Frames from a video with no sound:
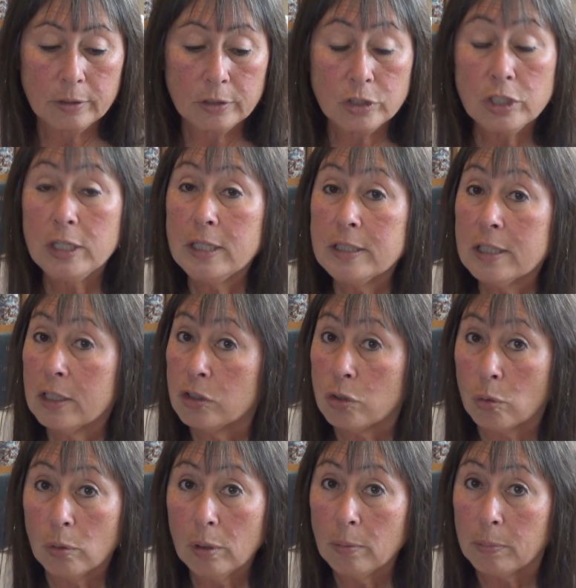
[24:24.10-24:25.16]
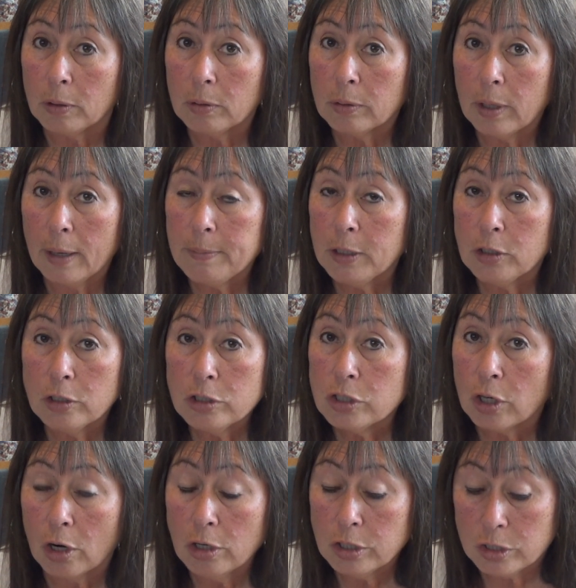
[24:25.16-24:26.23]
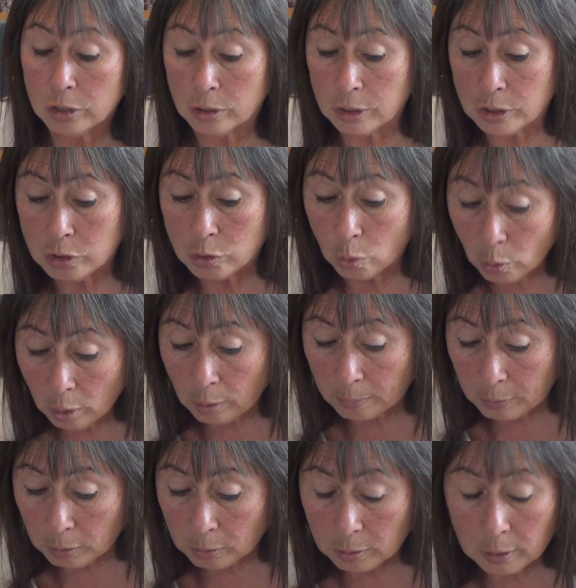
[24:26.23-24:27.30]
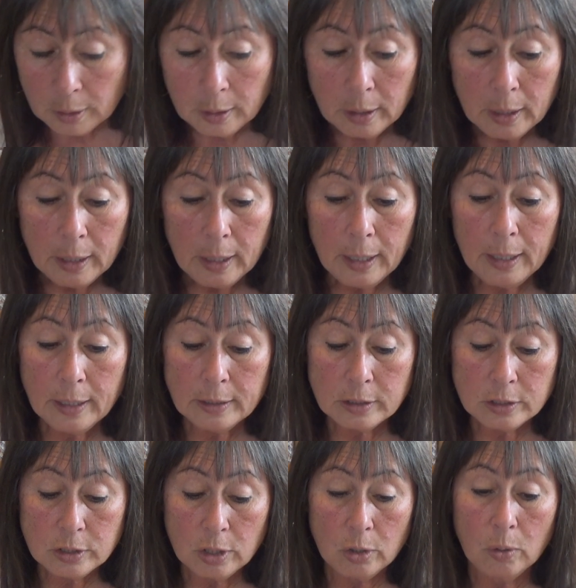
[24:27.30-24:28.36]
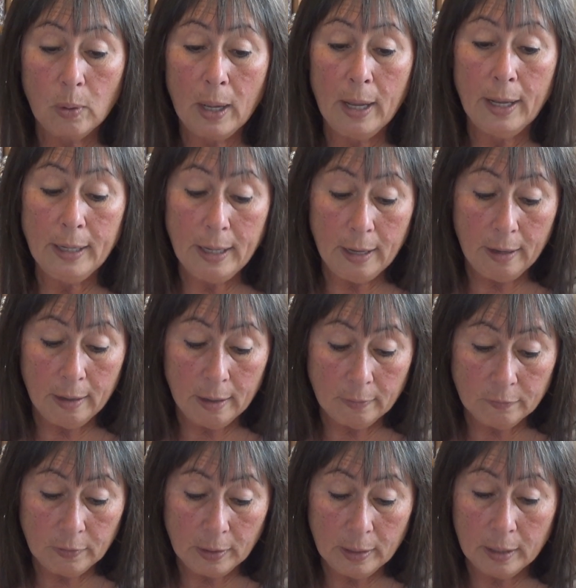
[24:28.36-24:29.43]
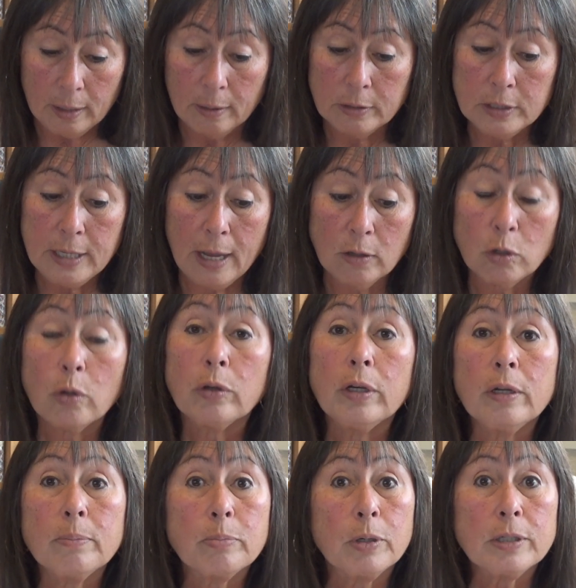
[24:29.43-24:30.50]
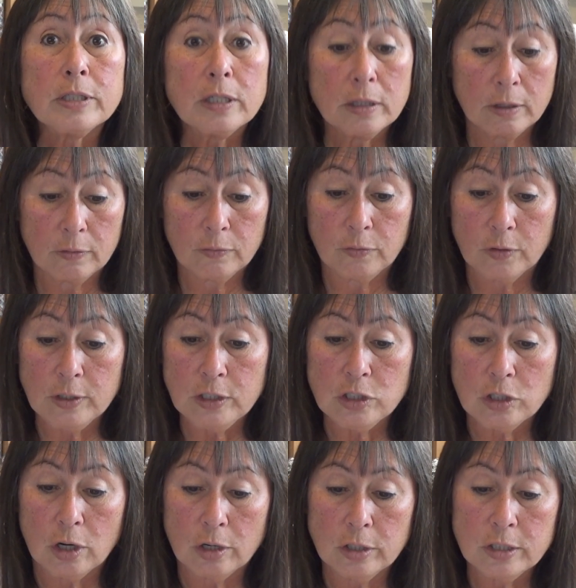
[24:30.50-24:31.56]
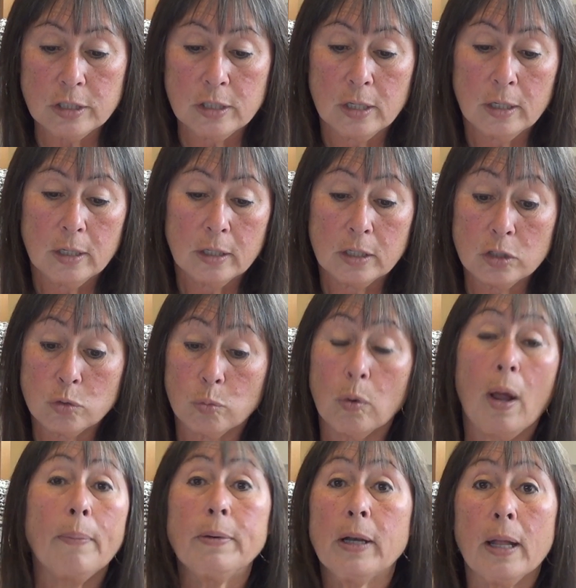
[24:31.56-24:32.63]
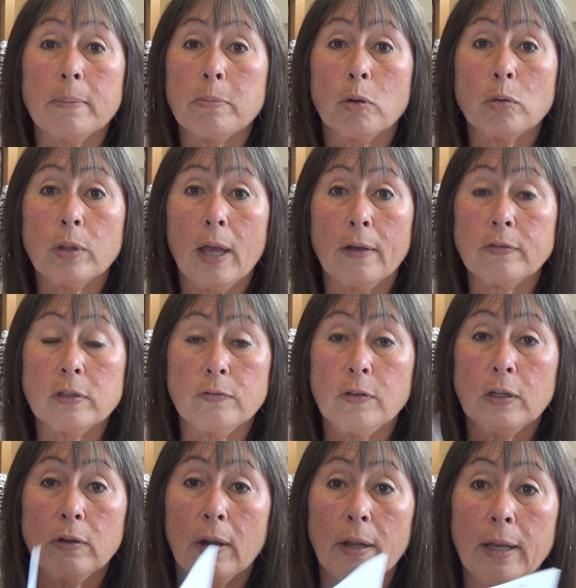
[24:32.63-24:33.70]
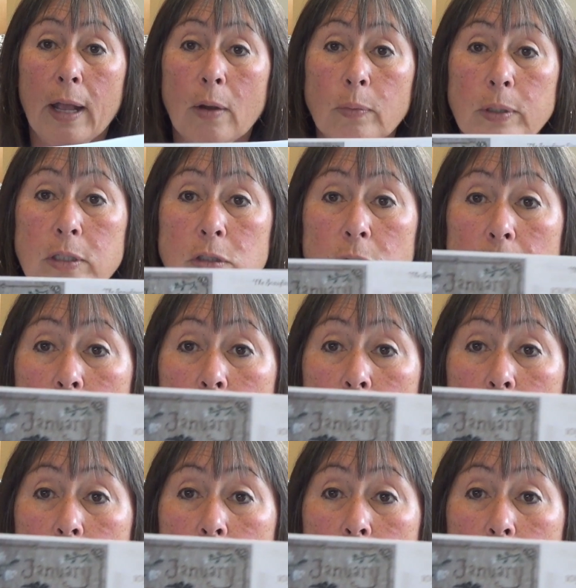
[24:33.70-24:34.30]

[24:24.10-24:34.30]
she's adorable. I mean, her charts are adorable. And so I have downloaded and printed the free charts because Rob and I both have to figure out how we do